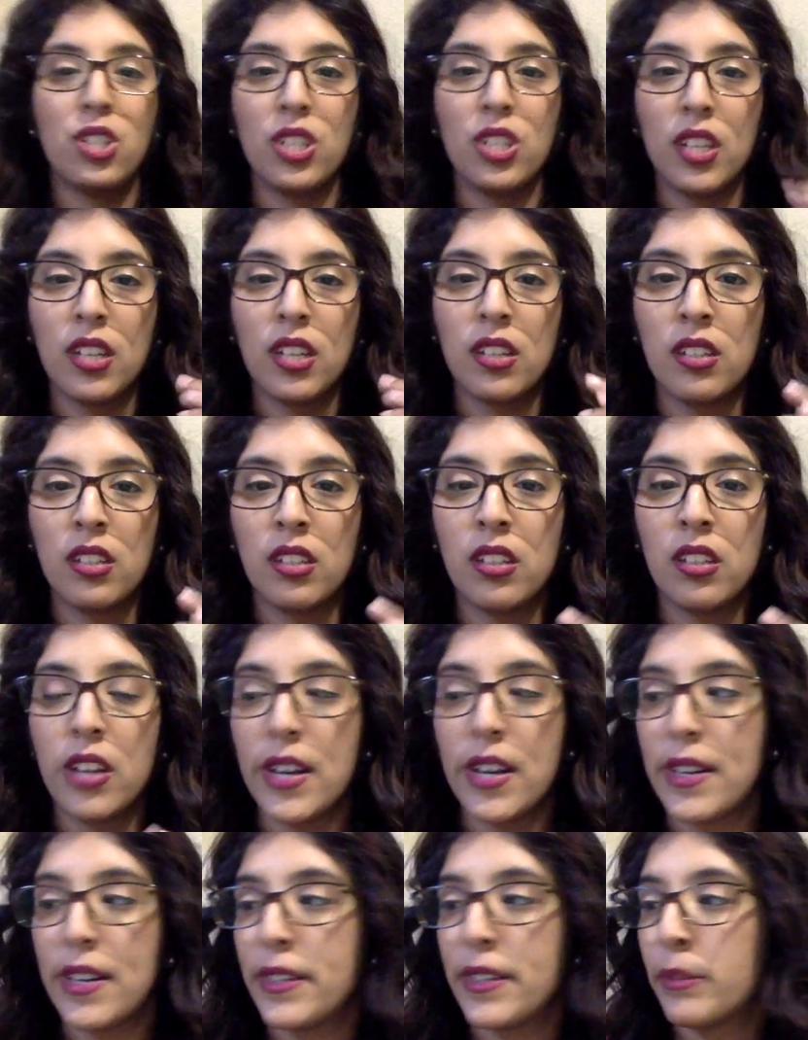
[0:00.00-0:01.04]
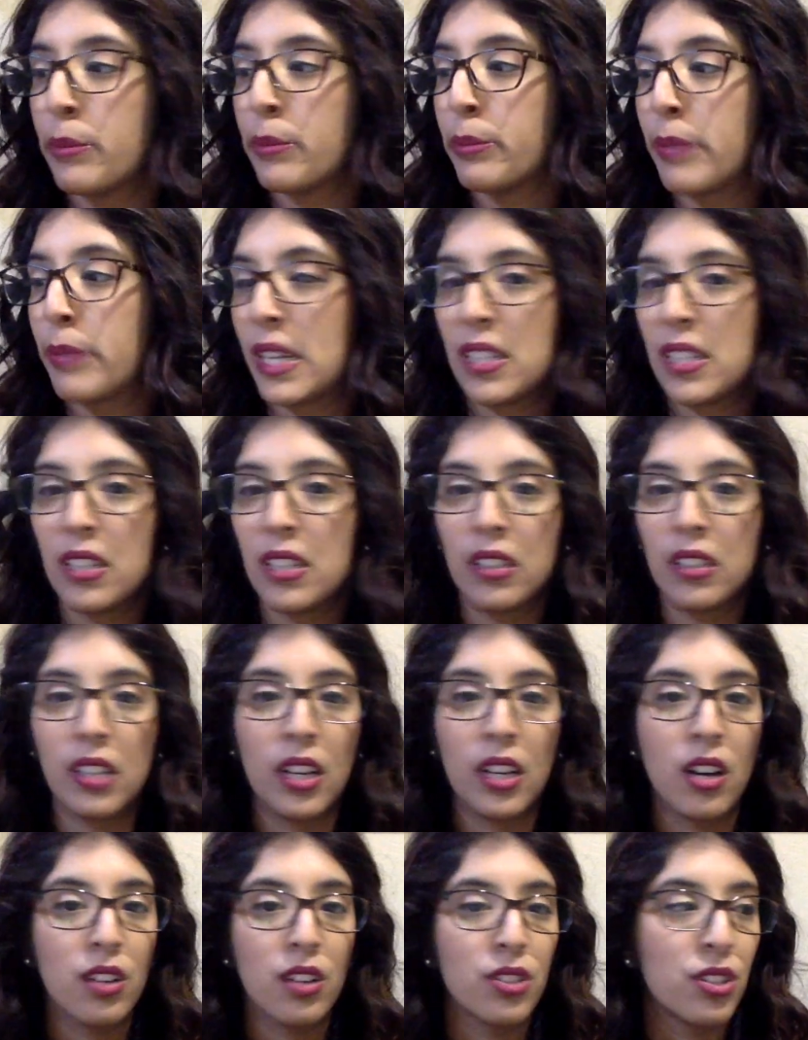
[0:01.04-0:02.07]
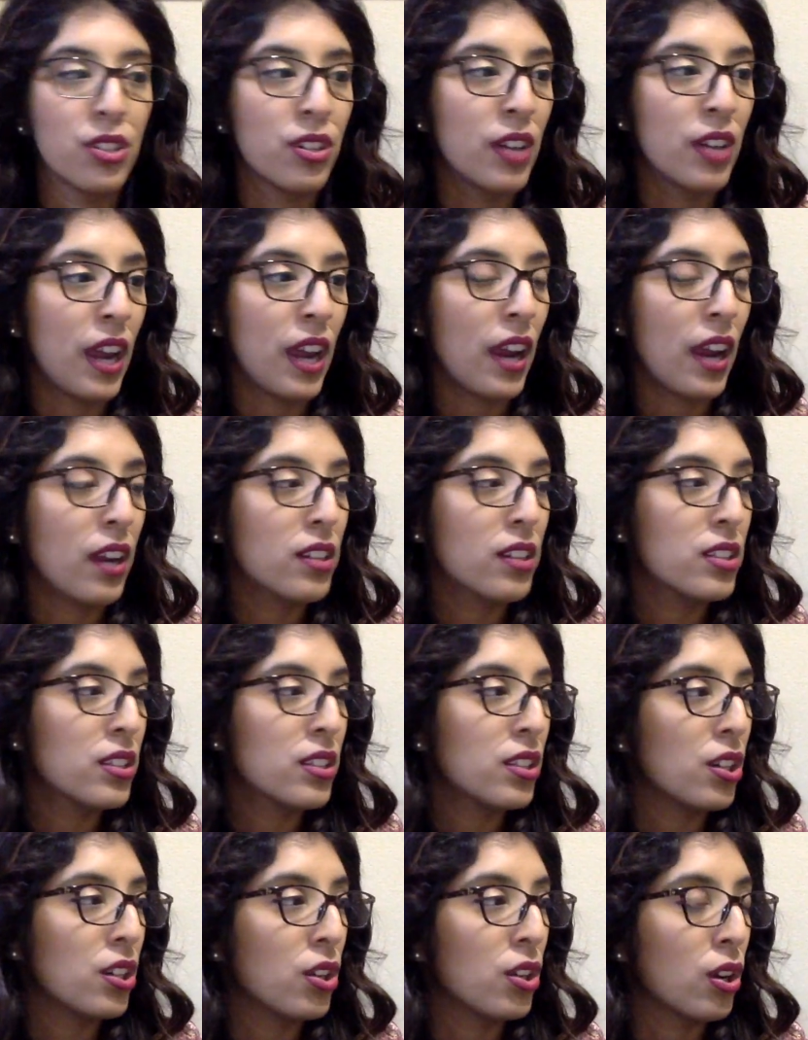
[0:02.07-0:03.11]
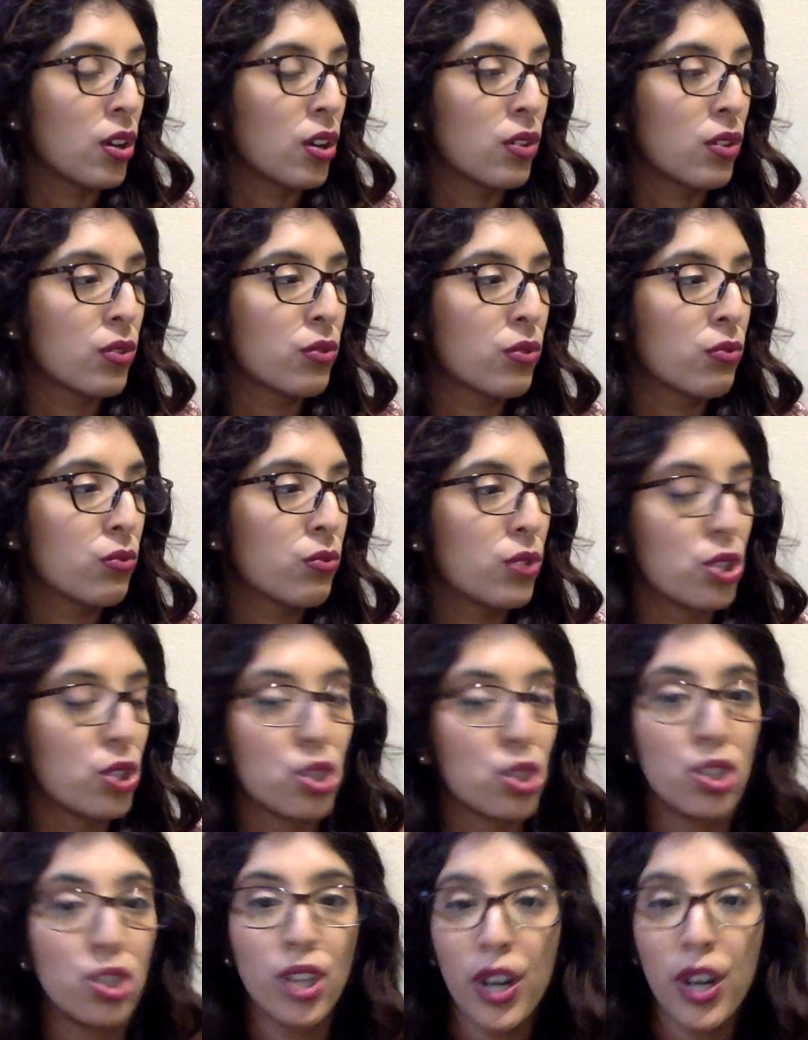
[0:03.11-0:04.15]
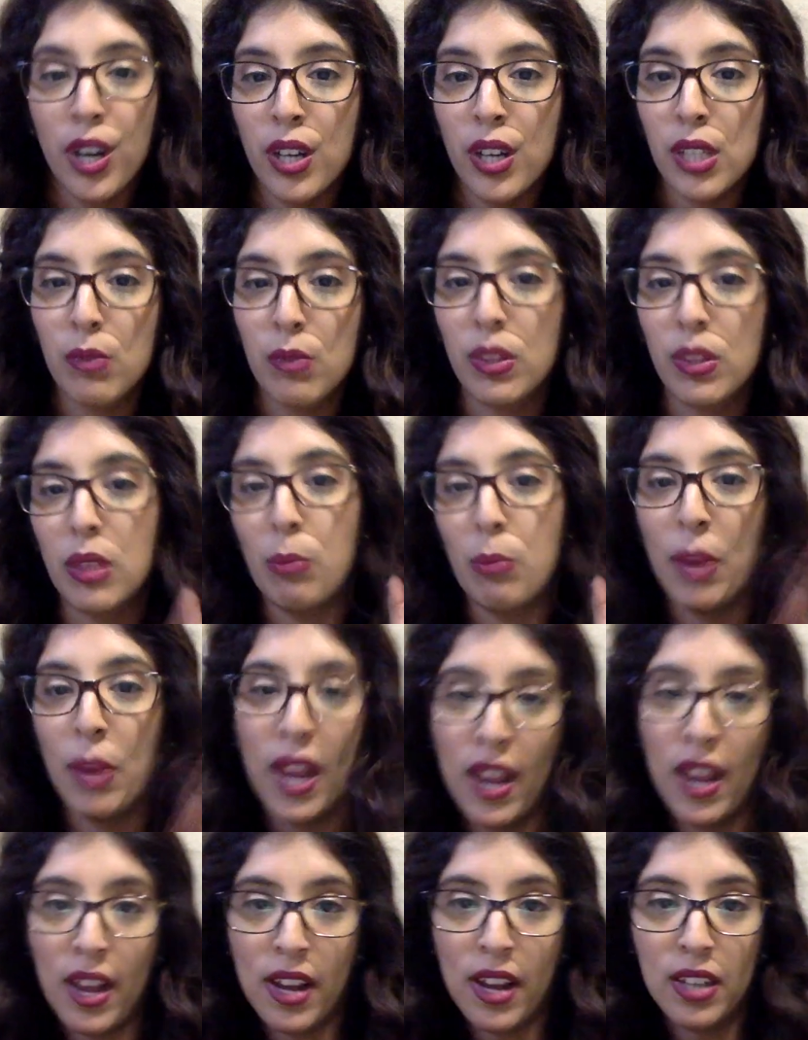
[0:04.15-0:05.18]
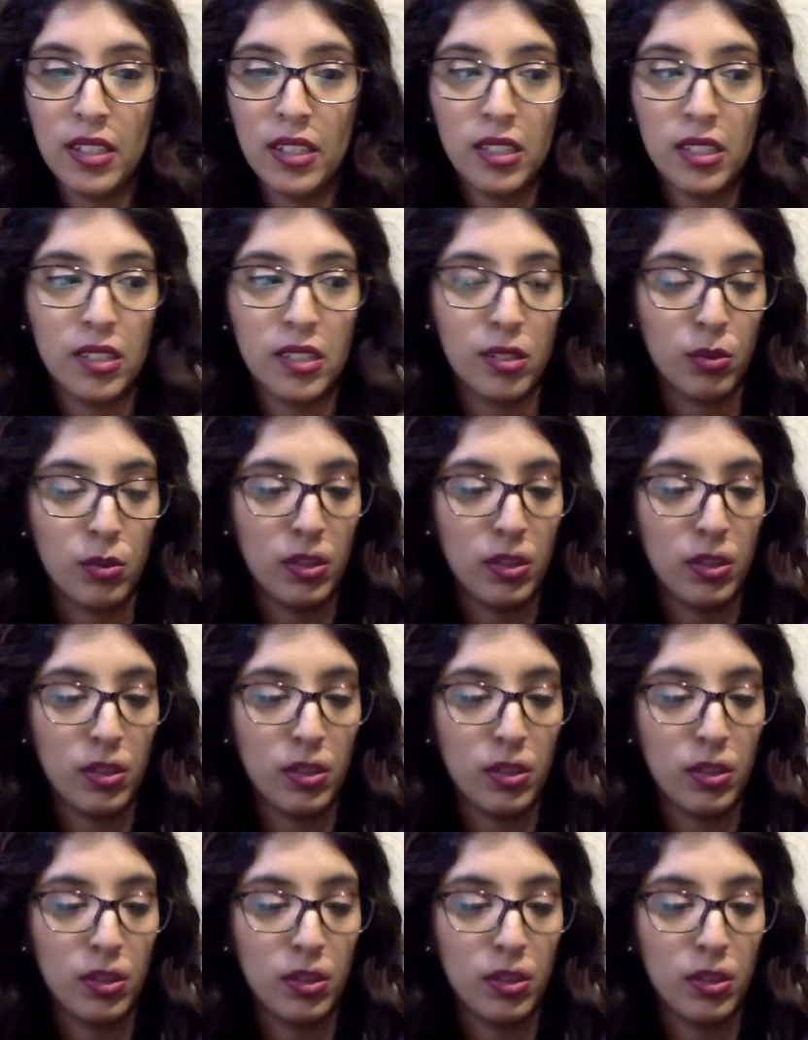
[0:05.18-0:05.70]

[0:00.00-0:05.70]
she can um, basically alternate, you know, the shirts with the pants. That's